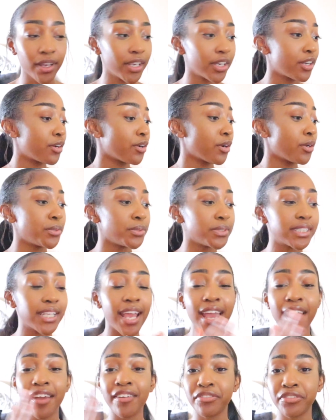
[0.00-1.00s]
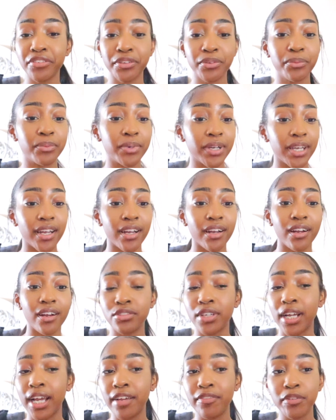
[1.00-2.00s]
It goes everywhere.
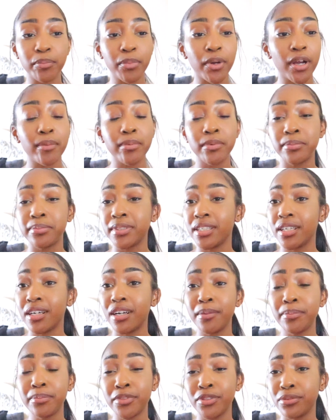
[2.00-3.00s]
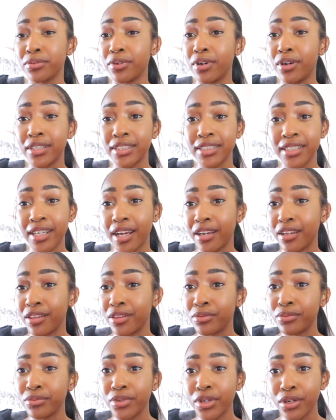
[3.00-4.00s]
Driving probably up the wrong side of
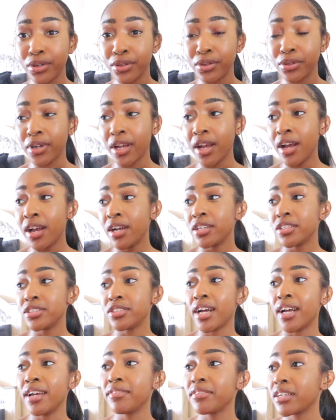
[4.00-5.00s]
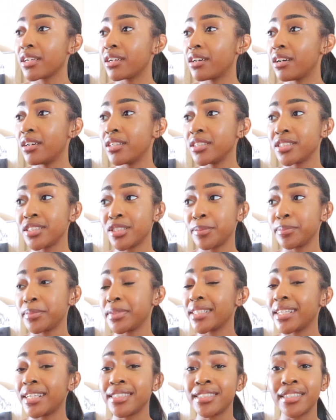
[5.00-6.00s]
the road, driving on
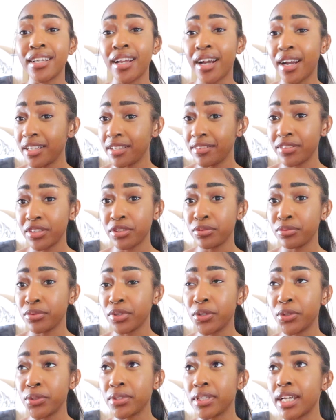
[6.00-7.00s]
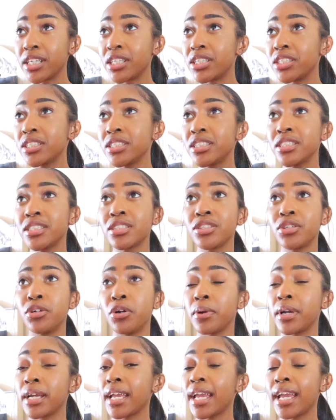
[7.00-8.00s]
something that's not even a road. Like, you're just
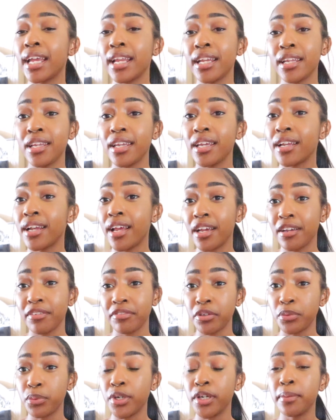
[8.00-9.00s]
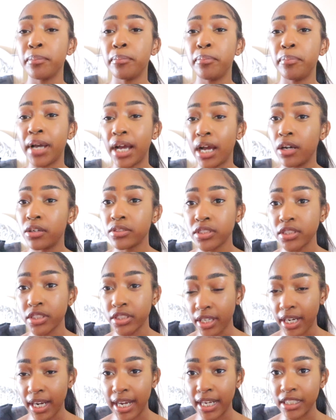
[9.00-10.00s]
going any and everywhere, bound to
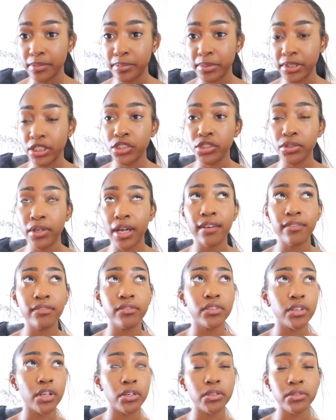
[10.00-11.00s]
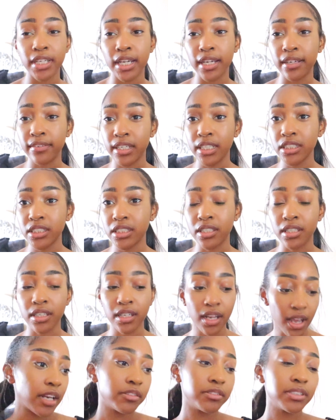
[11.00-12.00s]
crash because you have no direction.
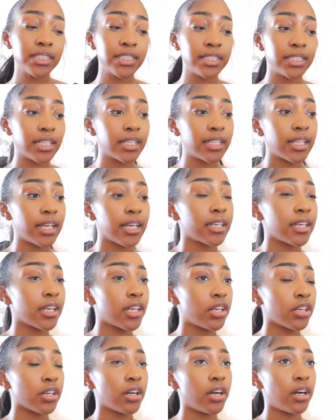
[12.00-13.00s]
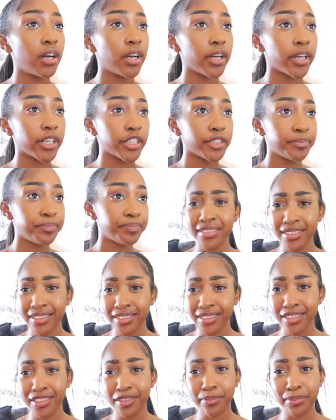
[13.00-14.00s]
I really think, like, in a car,
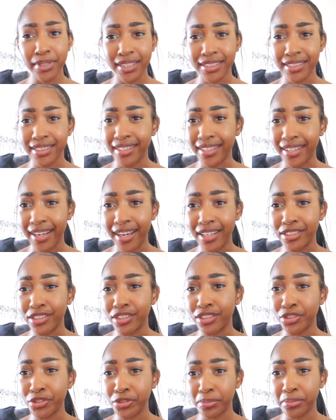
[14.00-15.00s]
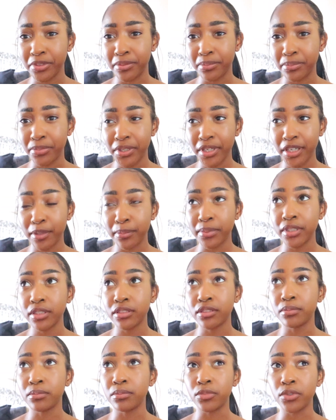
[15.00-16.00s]
obviously the brakes and the gas are super important, but
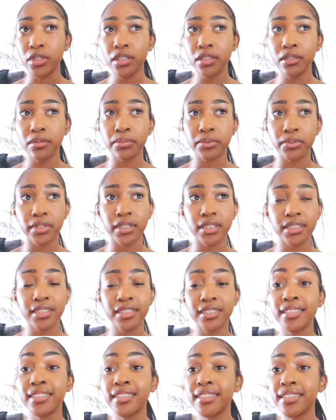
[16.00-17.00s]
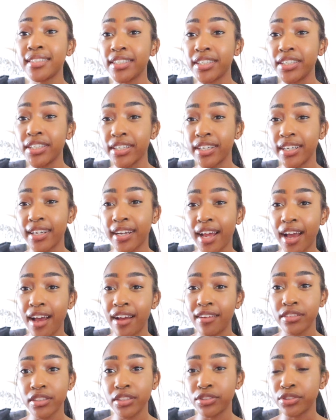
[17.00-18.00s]
it's more important to steer and
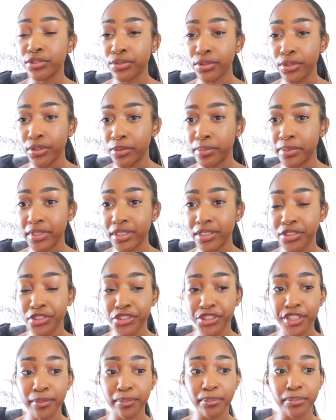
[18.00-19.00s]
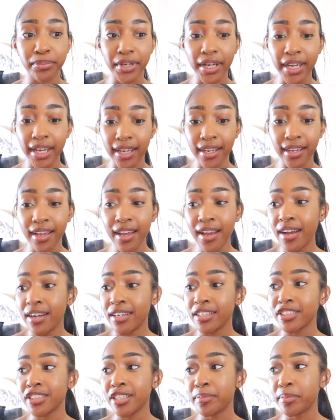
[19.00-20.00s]
have control, because you can brake
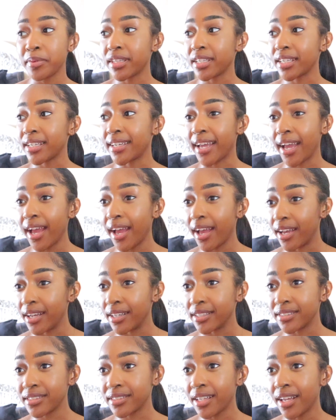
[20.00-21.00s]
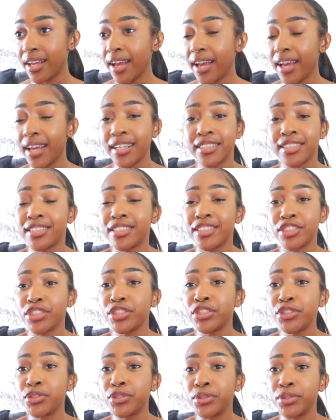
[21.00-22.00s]
or step on the gas and
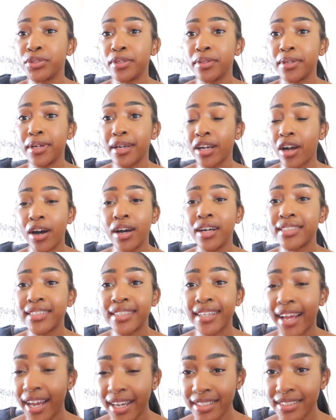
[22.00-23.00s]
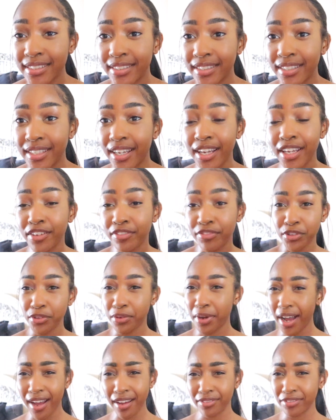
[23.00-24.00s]
still cause an accident if you
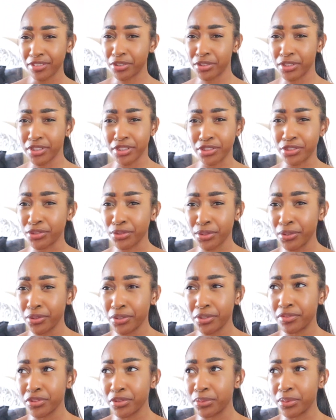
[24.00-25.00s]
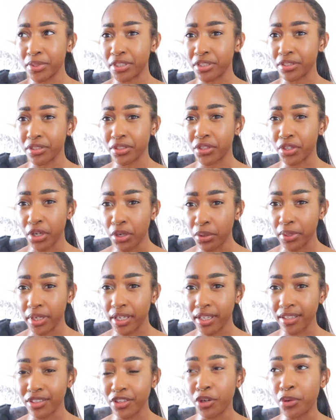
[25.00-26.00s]
have no control over where you're
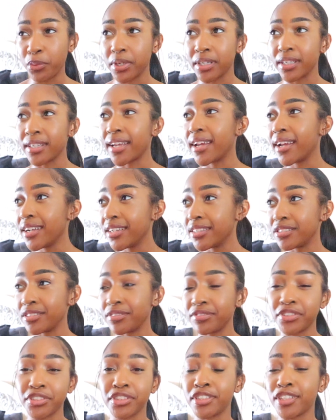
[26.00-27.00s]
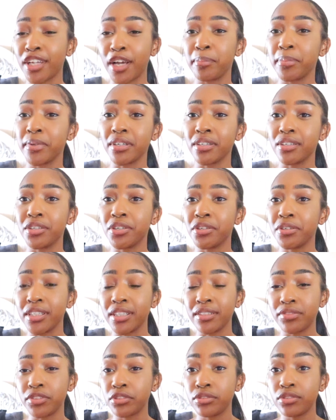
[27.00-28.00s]
going. No one cares if you're stopping or going
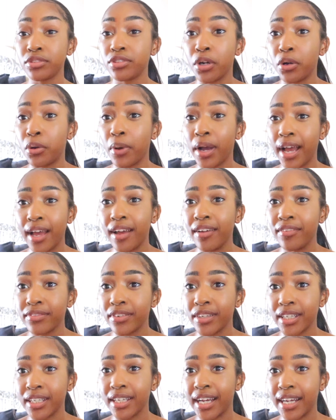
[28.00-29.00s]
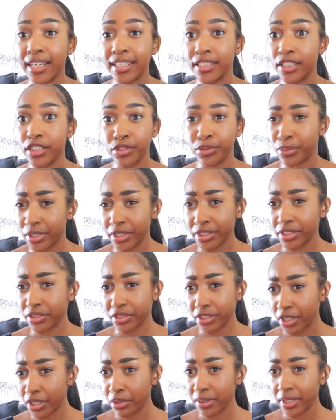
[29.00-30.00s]
if you don't have any idea where you're
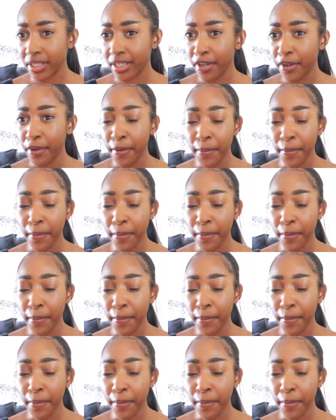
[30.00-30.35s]
going.